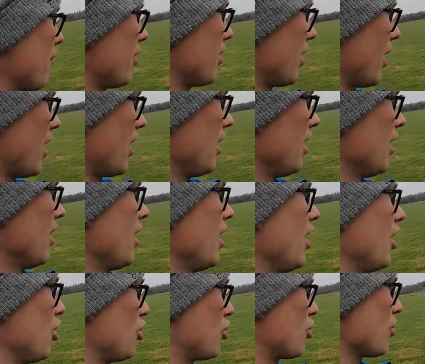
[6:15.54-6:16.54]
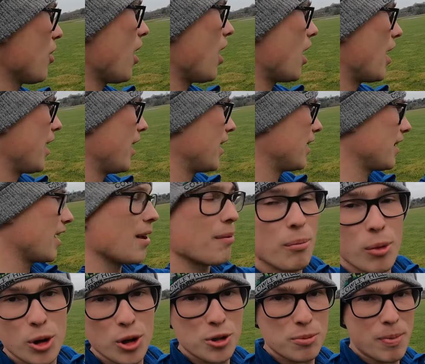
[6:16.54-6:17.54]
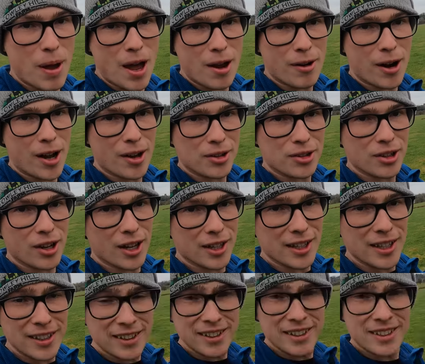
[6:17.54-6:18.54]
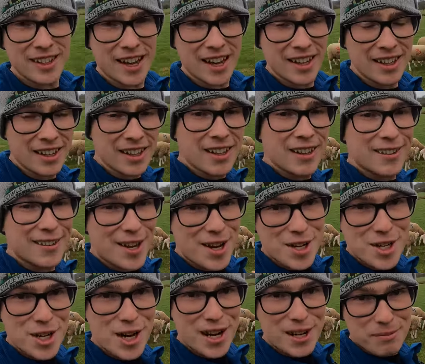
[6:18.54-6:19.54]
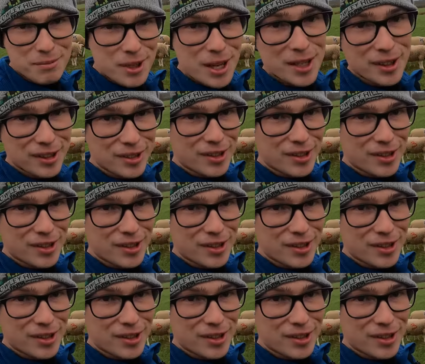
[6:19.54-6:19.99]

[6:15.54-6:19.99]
every day. It's dry and they're much better outside. At the end of the day, they're sheep, they're